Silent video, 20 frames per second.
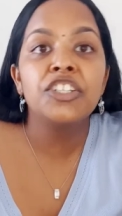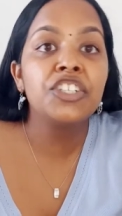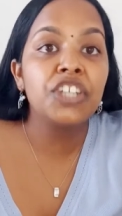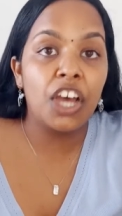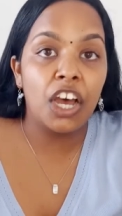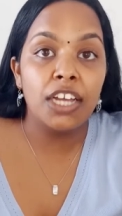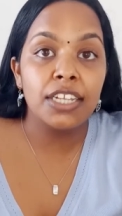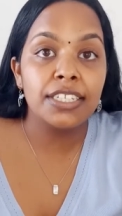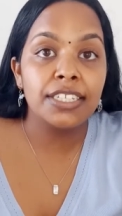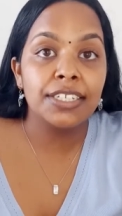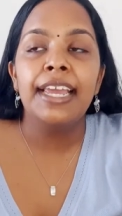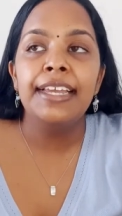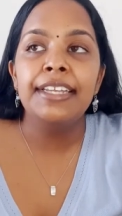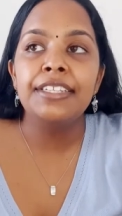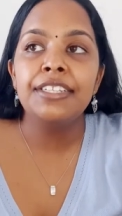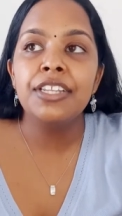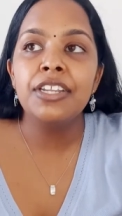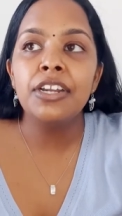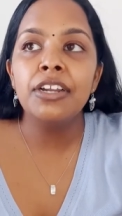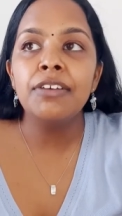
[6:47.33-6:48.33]
task.
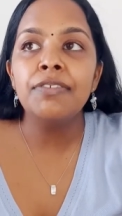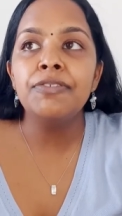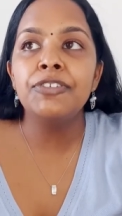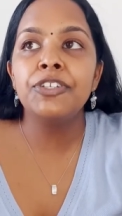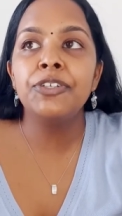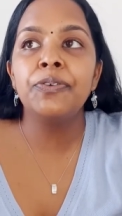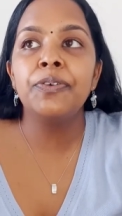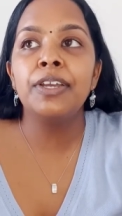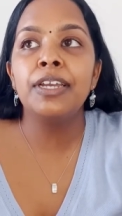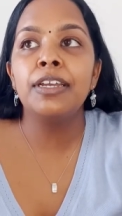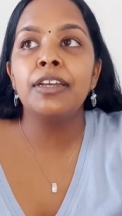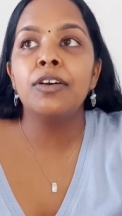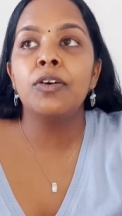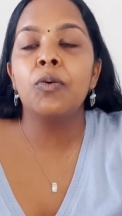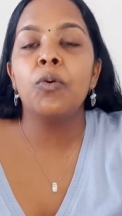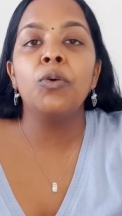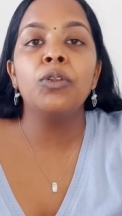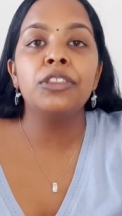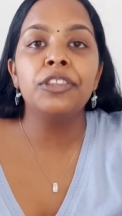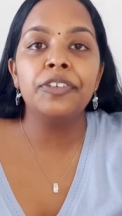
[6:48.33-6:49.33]
Instead of doing
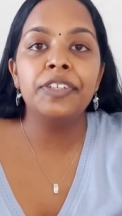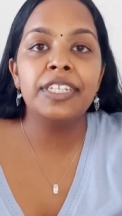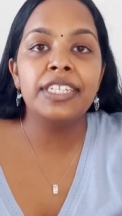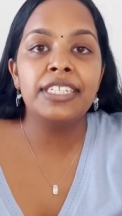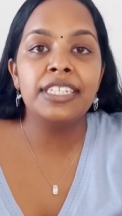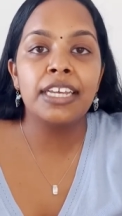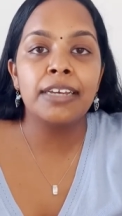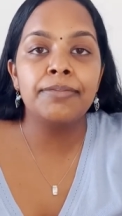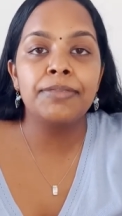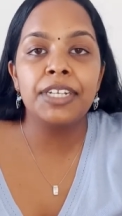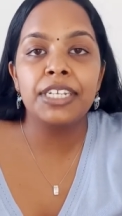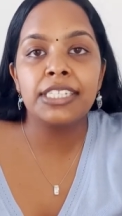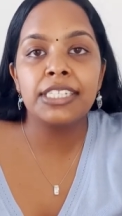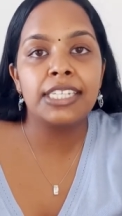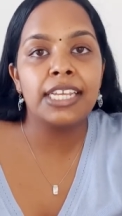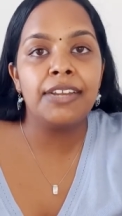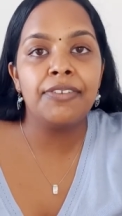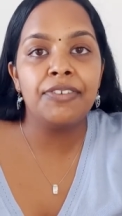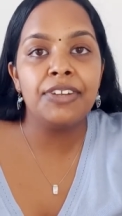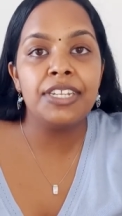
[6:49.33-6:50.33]
all three subjects
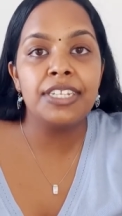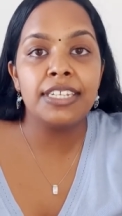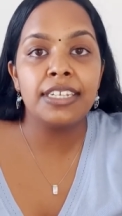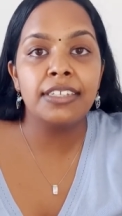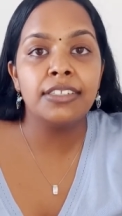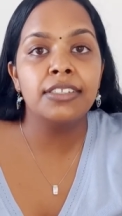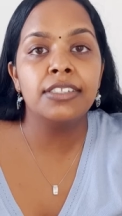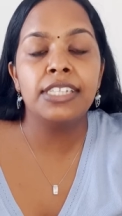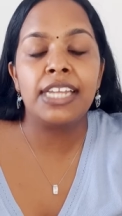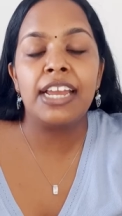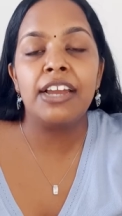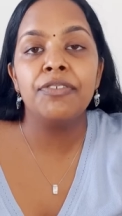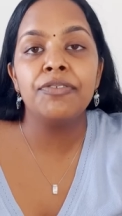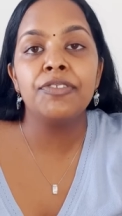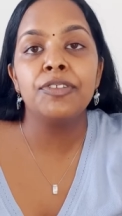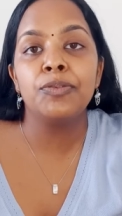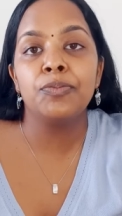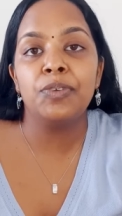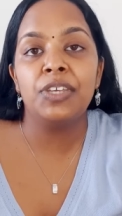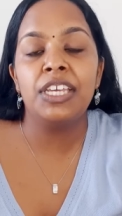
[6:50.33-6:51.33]
every single day of
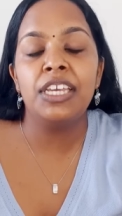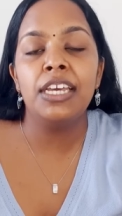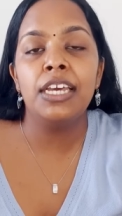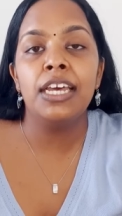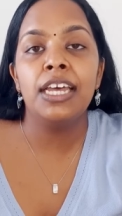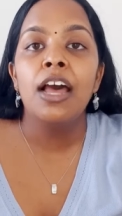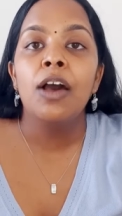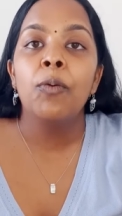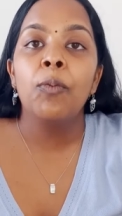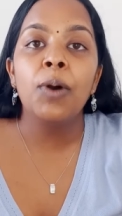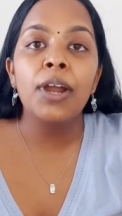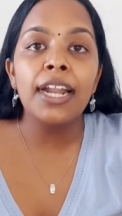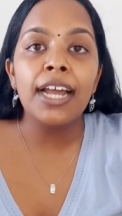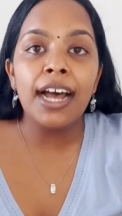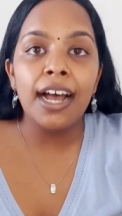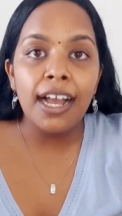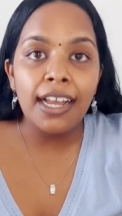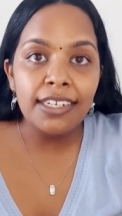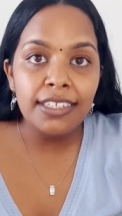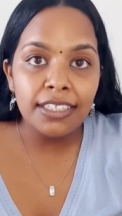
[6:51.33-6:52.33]
the week, what
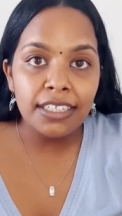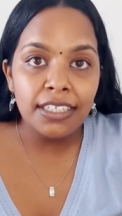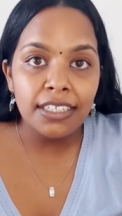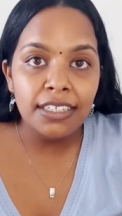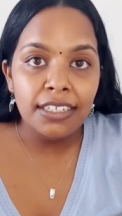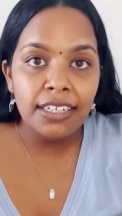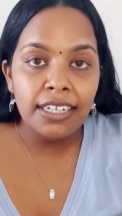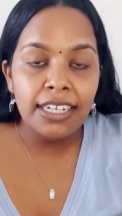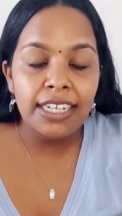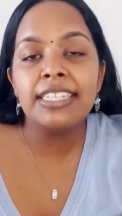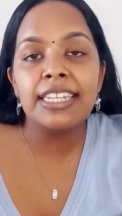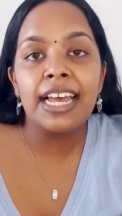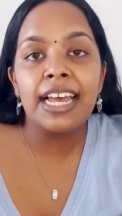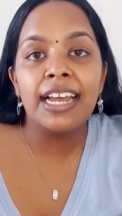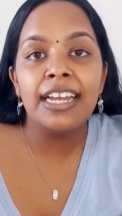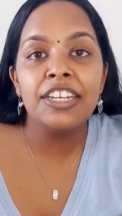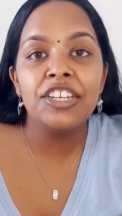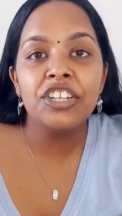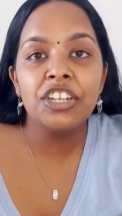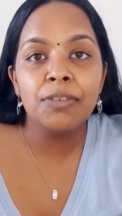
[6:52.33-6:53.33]
I did is
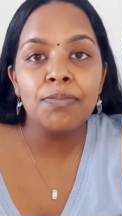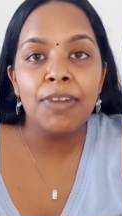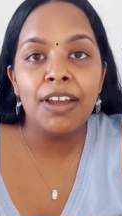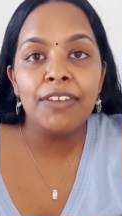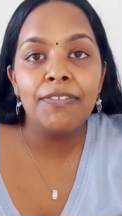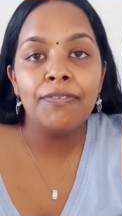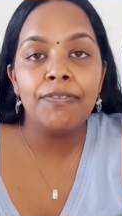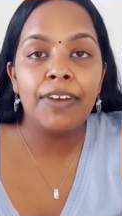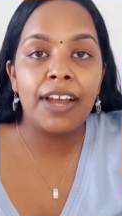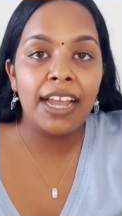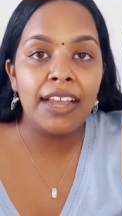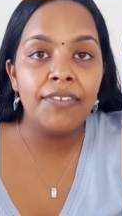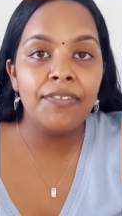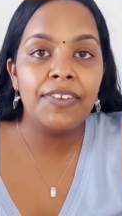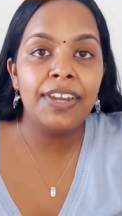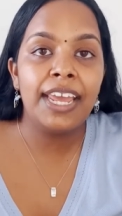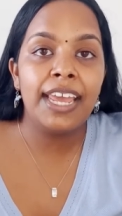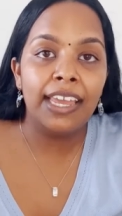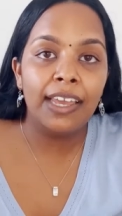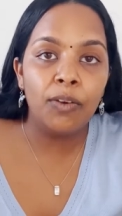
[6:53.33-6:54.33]
I took my five
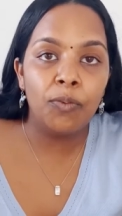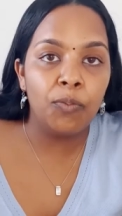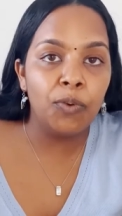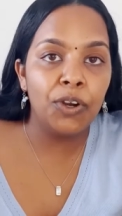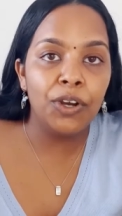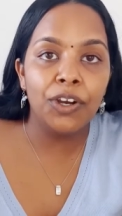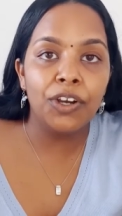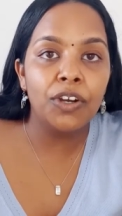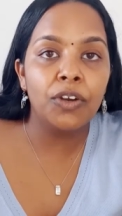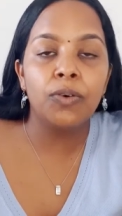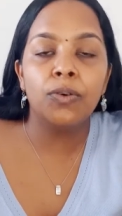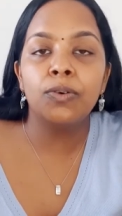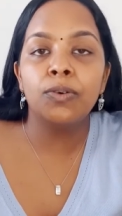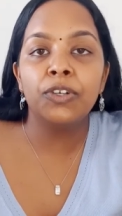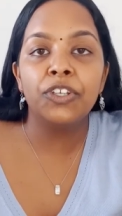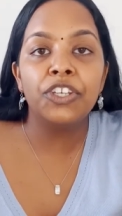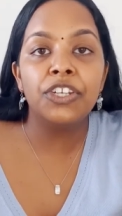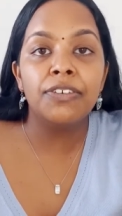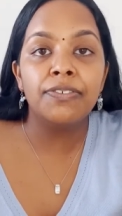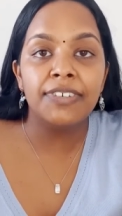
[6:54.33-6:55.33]
day work
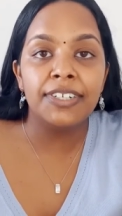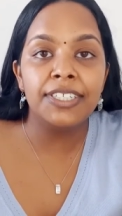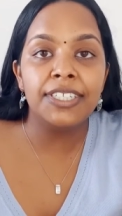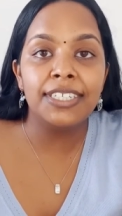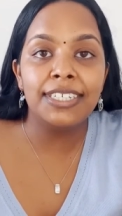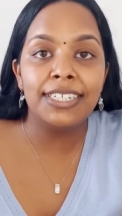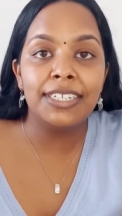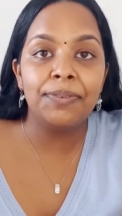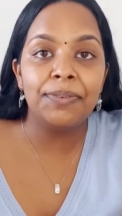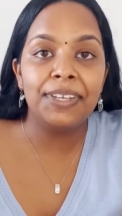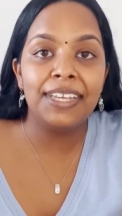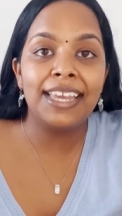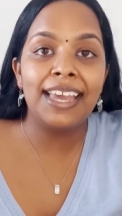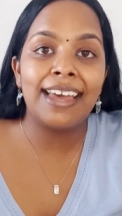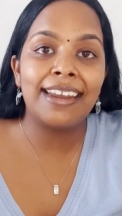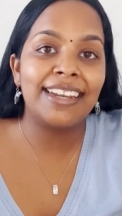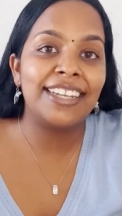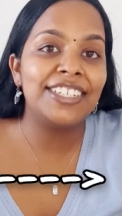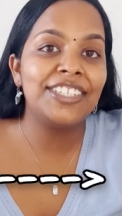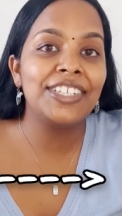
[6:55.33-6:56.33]
or university week
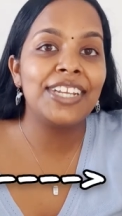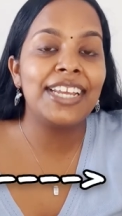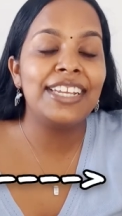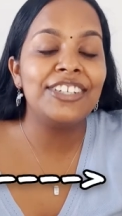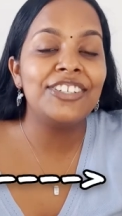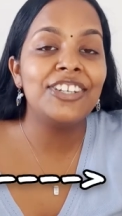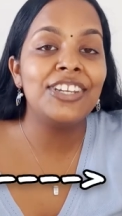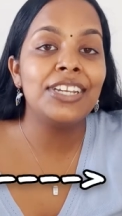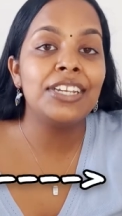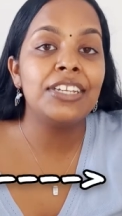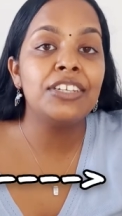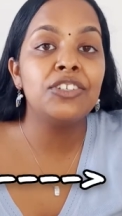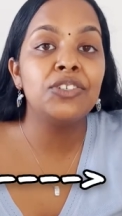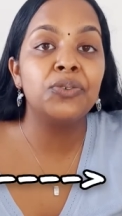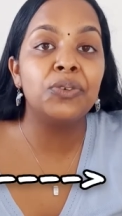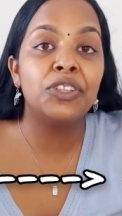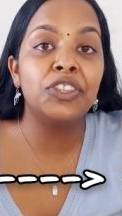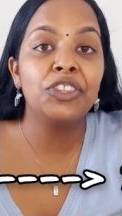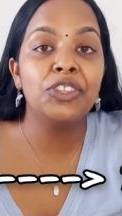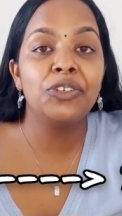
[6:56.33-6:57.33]
and I changed it
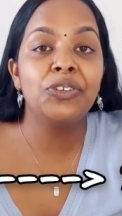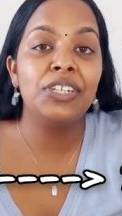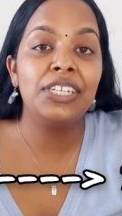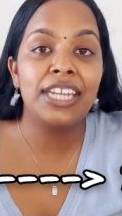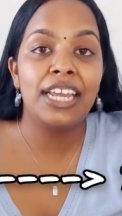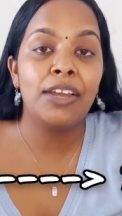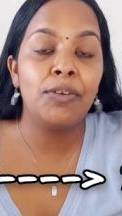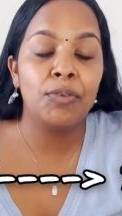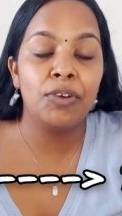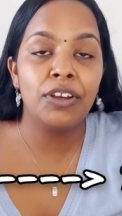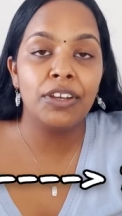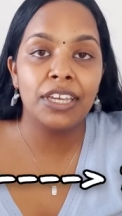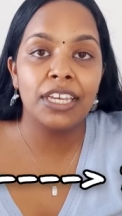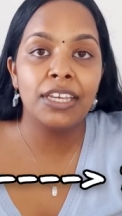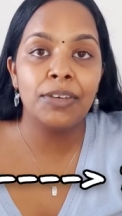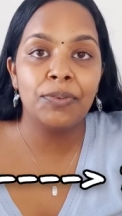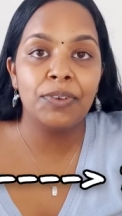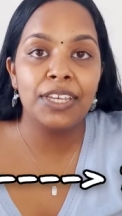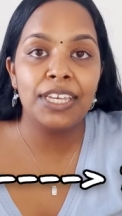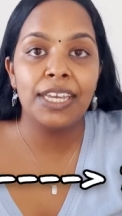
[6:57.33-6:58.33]
into a three day
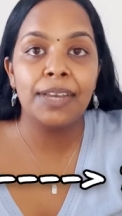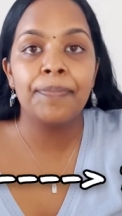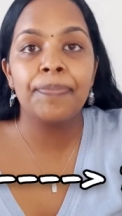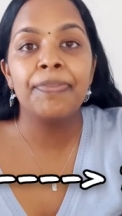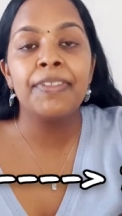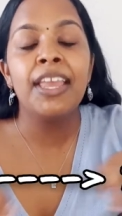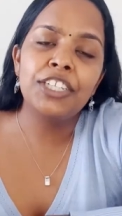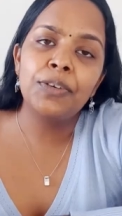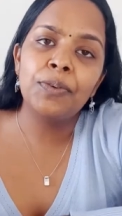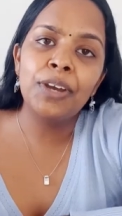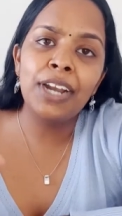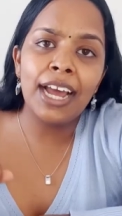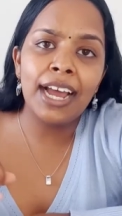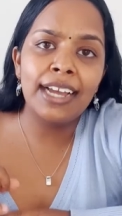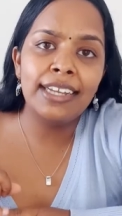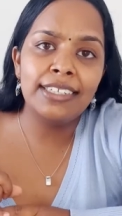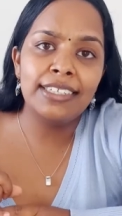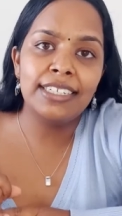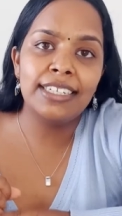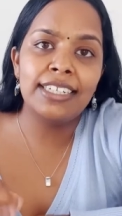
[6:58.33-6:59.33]
working week. So what
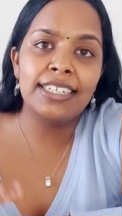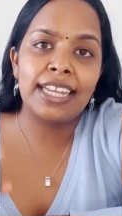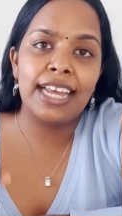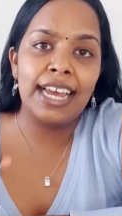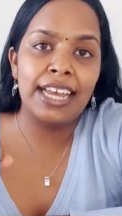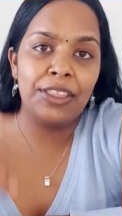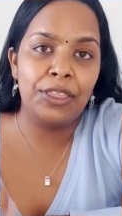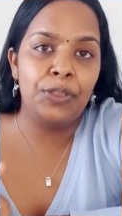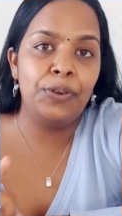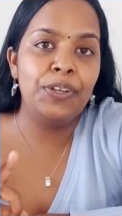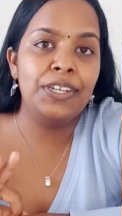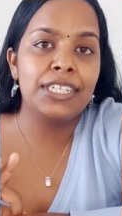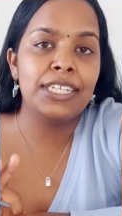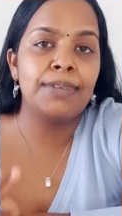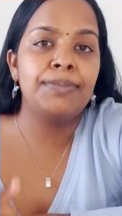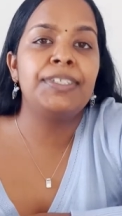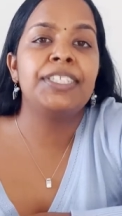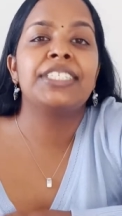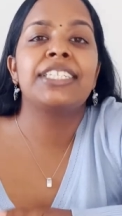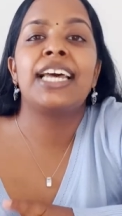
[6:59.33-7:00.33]
I did is I had three
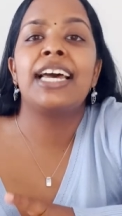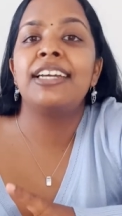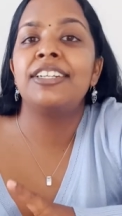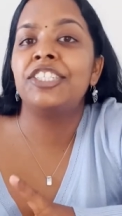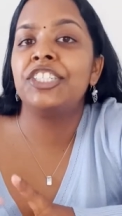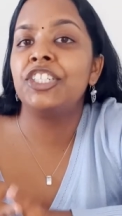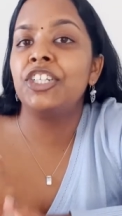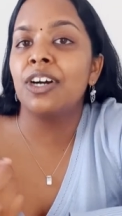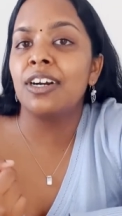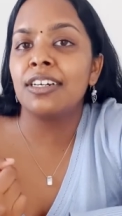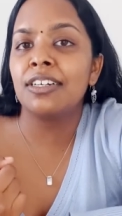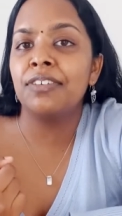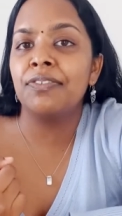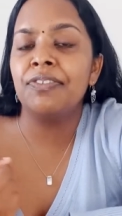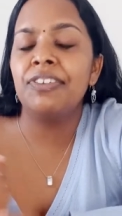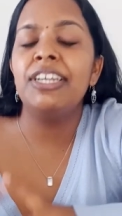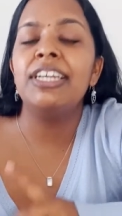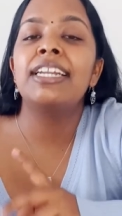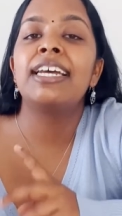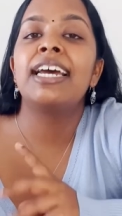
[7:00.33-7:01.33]
subjects. I had geography and